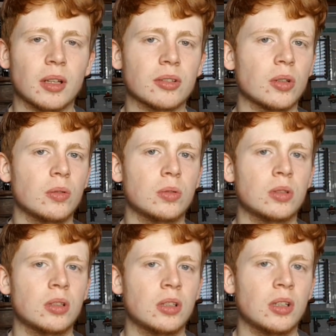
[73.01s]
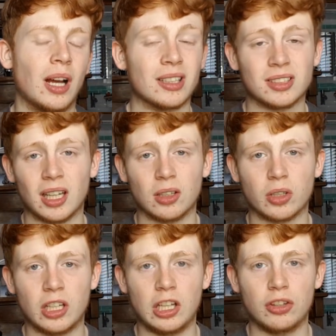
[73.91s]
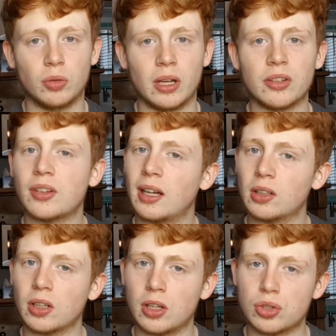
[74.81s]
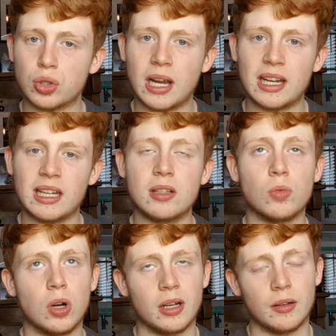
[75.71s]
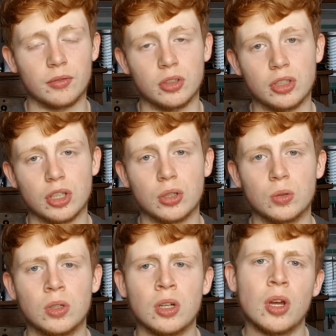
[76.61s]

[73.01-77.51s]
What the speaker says: So I started looking into it, started looking at training, what I'd have to do,